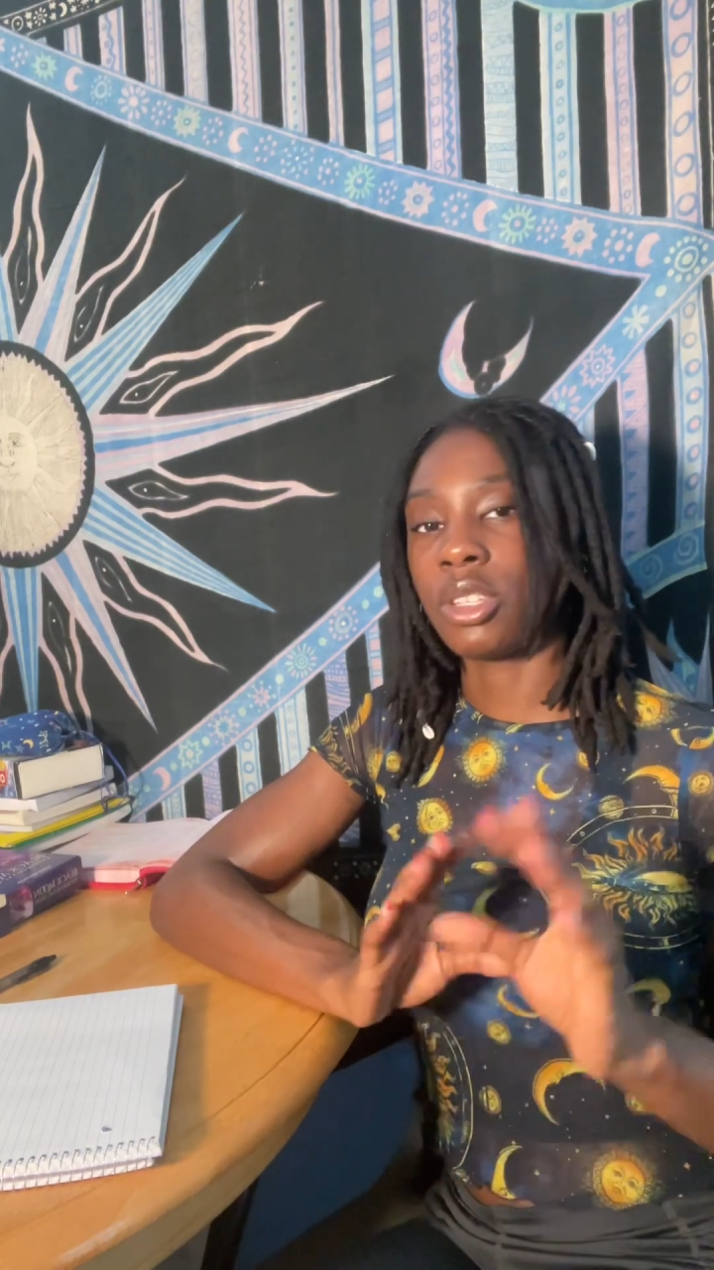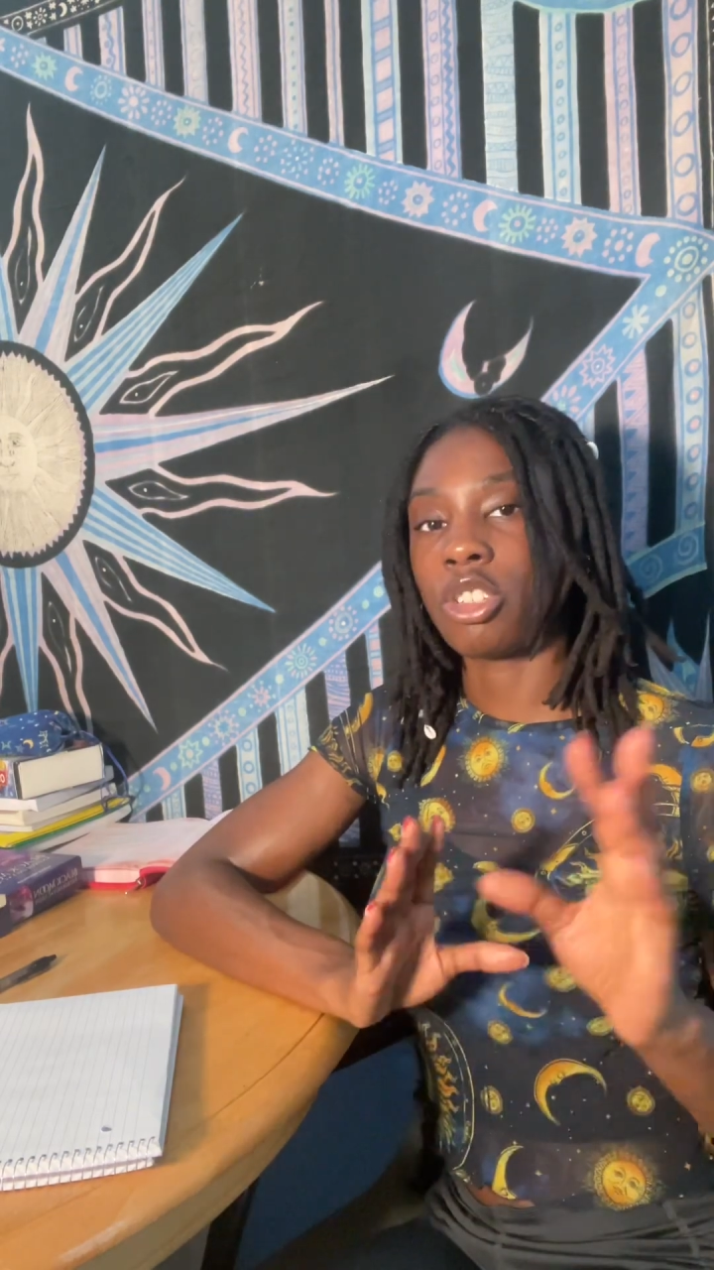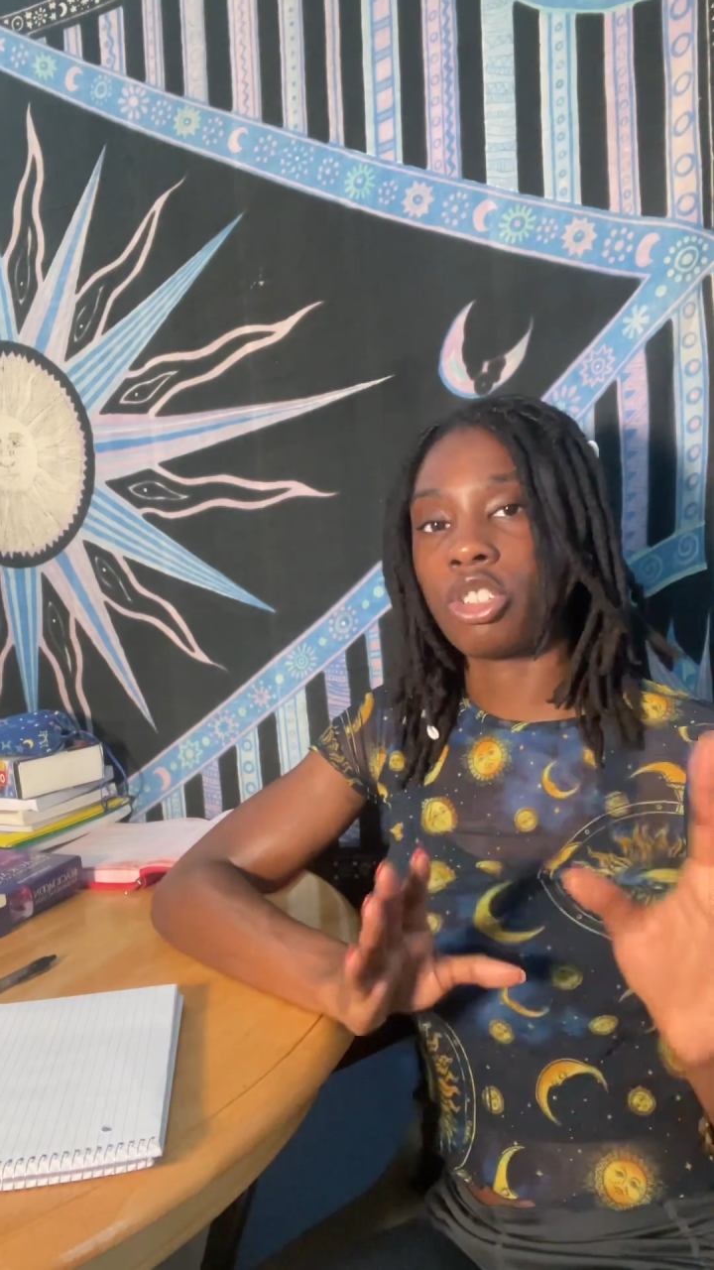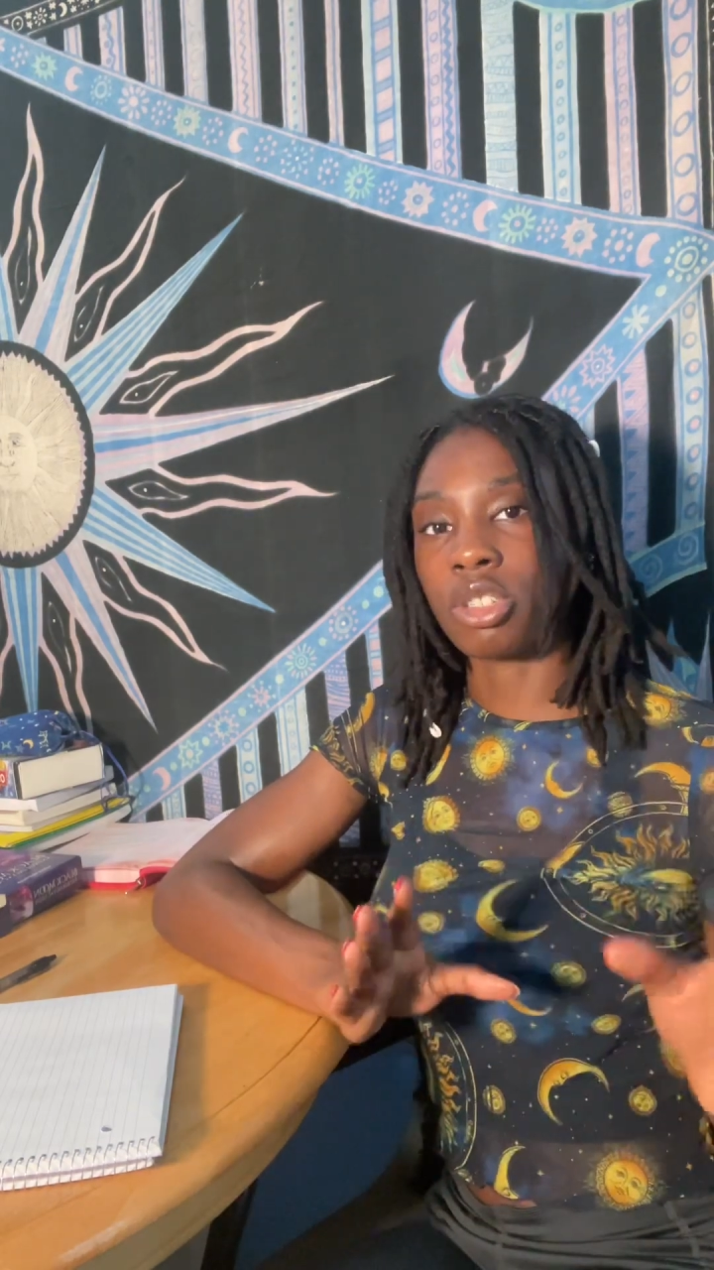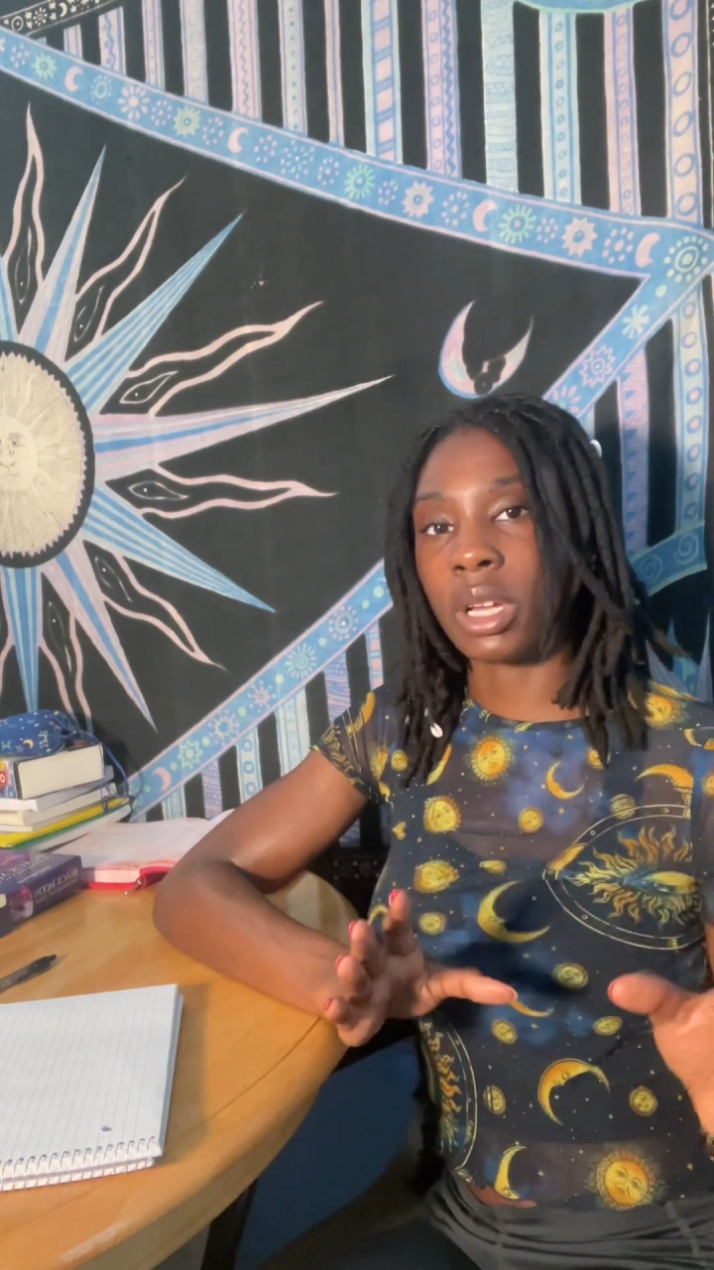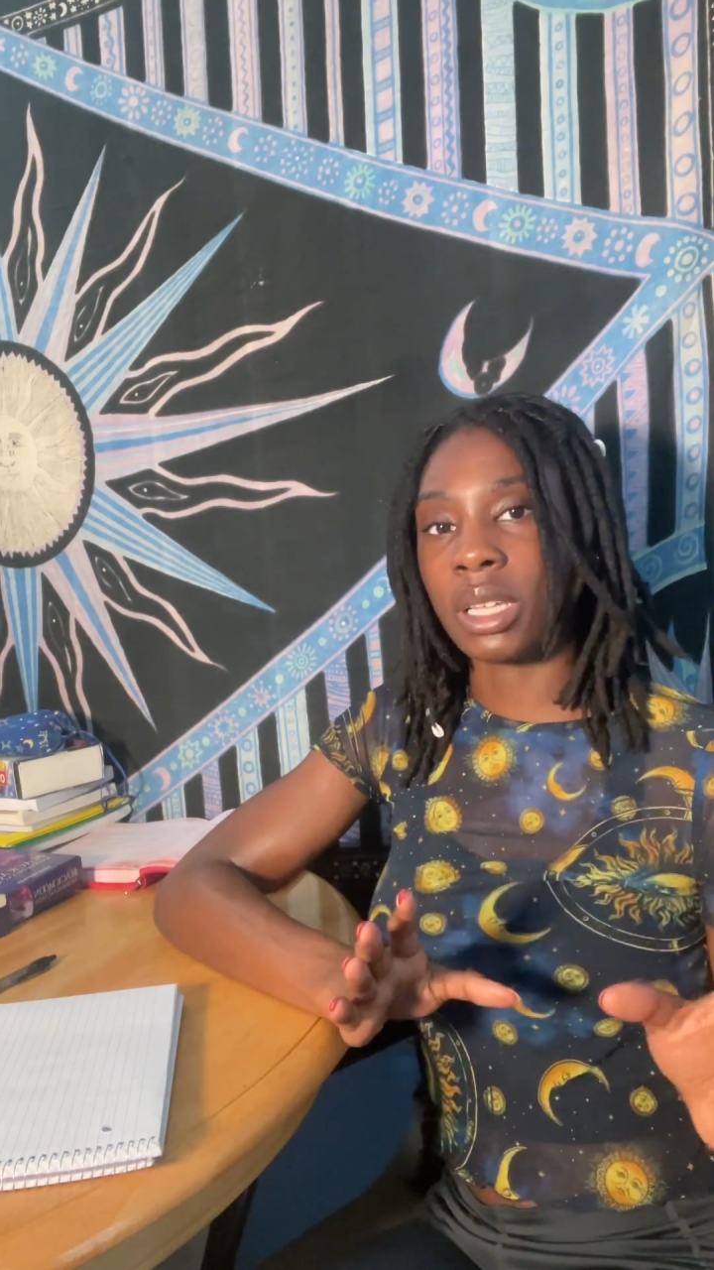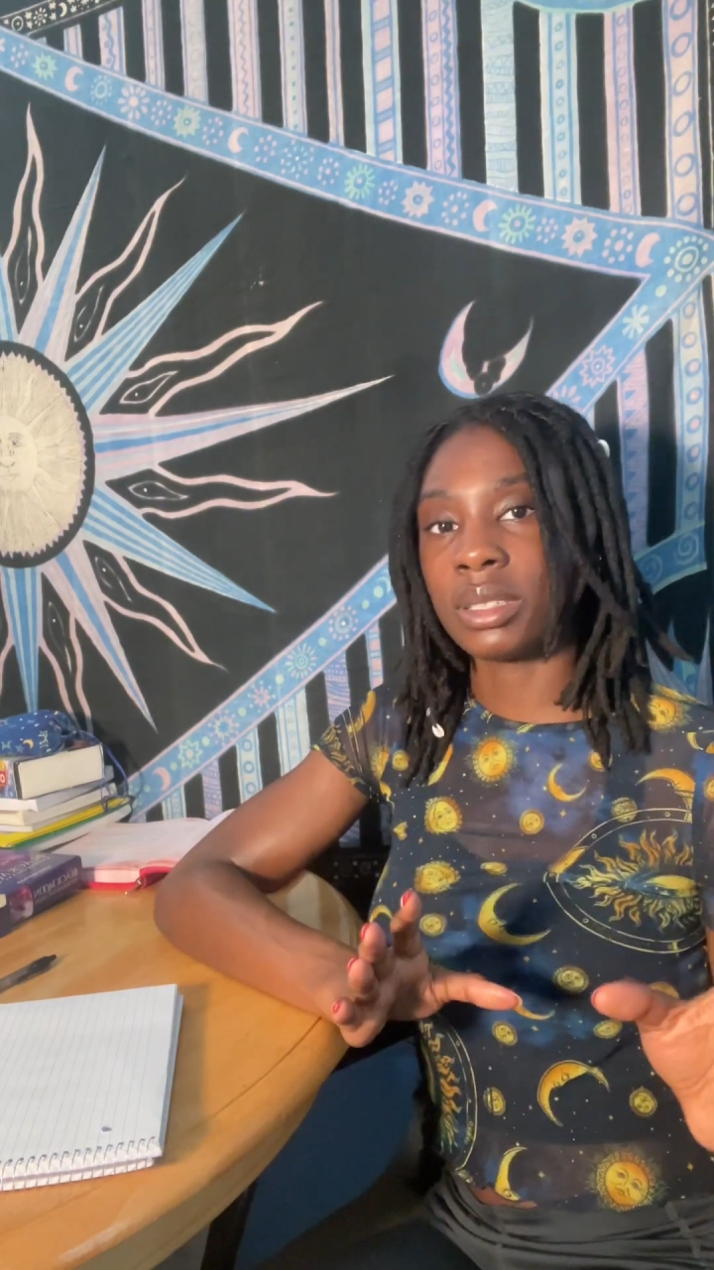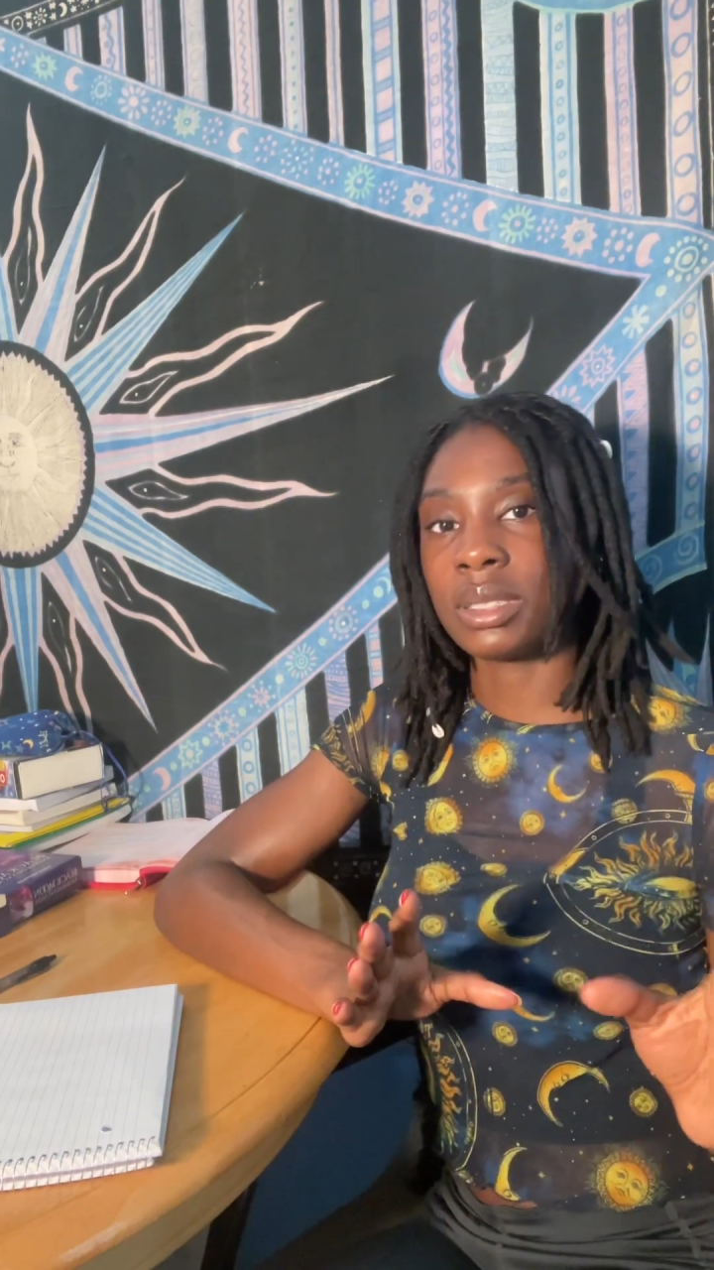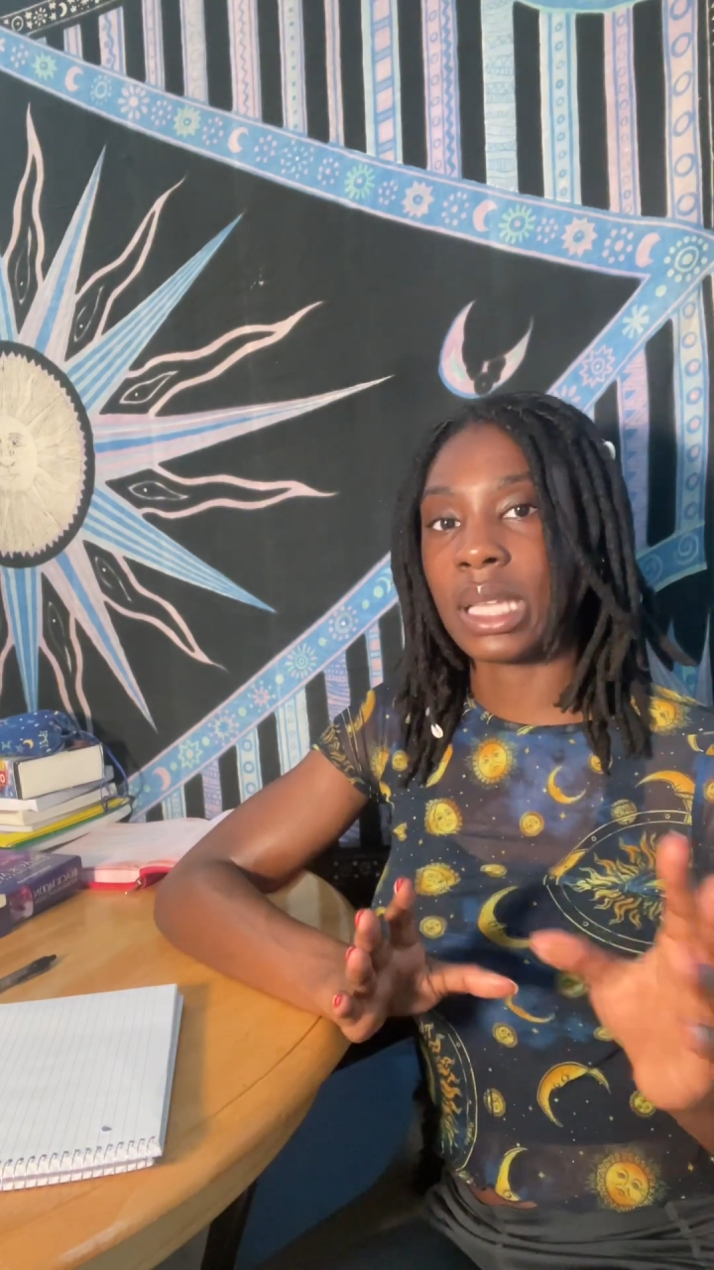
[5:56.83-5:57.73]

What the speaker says: strengths